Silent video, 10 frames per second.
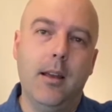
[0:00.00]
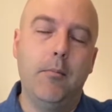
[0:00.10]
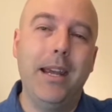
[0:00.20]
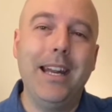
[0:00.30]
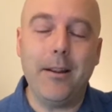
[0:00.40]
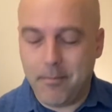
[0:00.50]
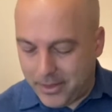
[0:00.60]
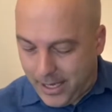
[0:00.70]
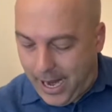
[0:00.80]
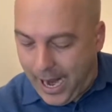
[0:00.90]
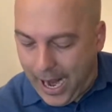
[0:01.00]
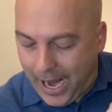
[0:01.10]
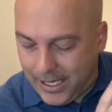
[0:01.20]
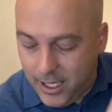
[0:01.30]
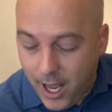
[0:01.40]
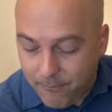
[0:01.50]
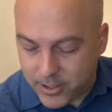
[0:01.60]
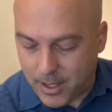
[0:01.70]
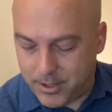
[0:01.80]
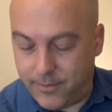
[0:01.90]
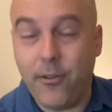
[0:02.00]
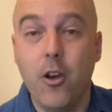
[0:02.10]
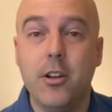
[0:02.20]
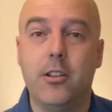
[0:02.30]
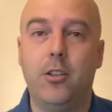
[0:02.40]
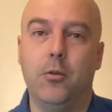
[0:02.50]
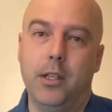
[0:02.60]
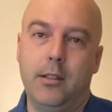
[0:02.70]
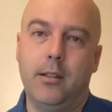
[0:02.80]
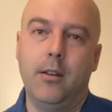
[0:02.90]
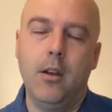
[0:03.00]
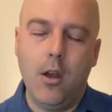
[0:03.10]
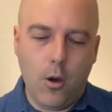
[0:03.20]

Meaning, I love it, I'm devoted to it.